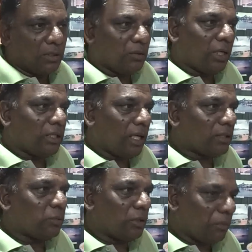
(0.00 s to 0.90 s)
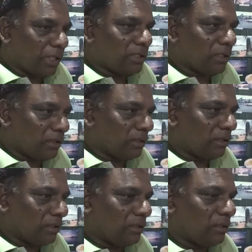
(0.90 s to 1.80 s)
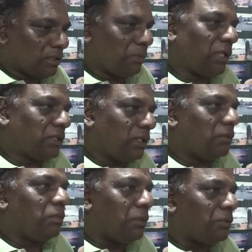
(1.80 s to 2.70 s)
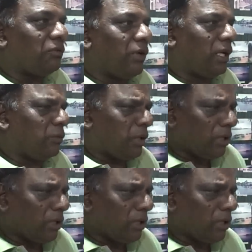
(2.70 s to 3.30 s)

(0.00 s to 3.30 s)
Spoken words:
You know, and that's what makes it special, and people find, and